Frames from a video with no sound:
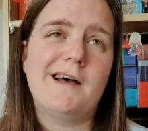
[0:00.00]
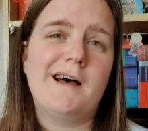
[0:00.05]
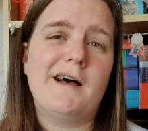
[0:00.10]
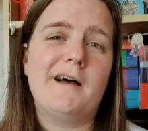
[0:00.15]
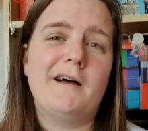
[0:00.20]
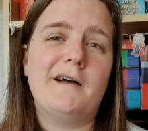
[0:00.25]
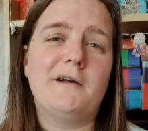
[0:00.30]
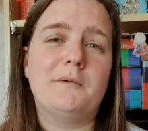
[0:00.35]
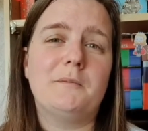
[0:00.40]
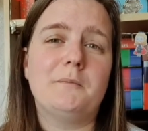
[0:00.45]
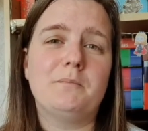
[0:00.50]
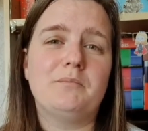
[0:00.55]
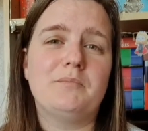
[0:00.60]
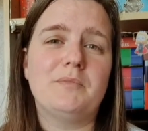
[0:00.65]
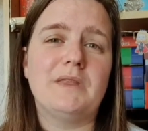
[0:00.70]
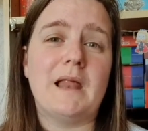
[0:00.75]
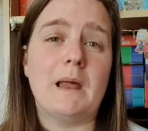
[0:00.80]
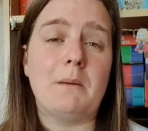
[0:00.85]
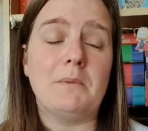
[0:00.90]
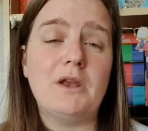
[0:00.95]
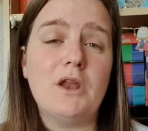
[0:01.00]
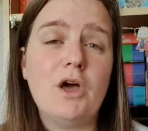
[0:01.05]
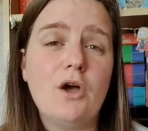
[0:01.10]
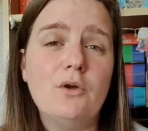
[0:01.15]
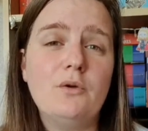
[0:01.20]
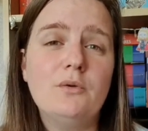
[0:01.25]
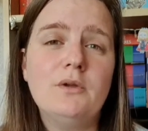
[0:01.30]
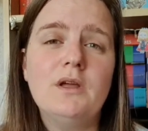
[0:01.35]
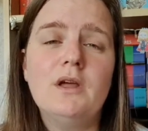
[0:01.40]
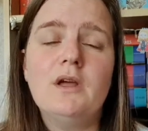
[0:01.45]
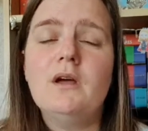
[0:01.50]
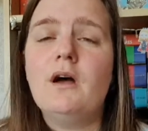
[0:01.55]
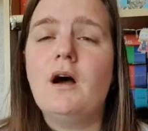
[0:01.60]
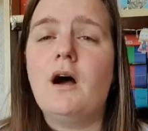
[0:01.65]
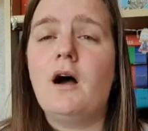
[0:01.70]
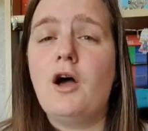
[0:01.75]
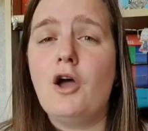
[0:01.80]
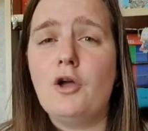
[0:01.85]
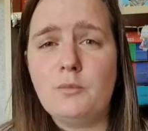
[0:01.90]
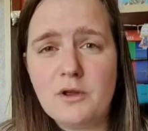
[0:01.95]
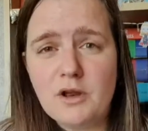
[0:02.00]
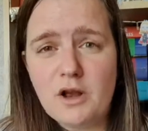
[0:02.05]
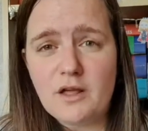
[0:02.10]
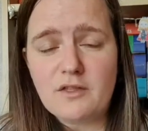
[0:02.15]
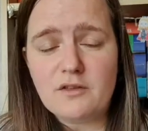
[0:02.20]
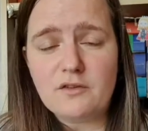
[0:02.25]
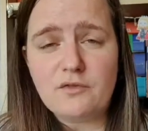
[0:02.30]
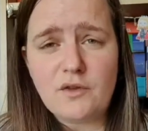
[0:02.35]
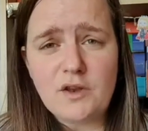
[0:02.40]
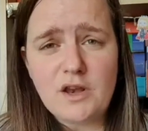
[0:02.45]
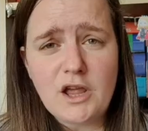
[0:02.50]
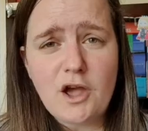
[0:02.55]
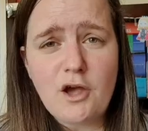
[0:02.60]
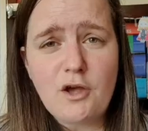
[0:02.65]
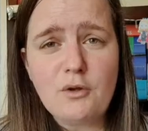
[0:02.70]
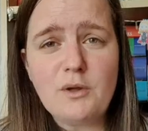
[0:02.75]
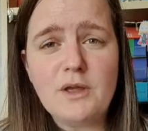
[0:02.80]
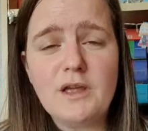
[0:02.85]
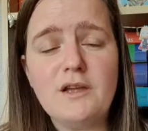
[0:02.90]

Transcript: Uh, let me know. I hope you liked this video.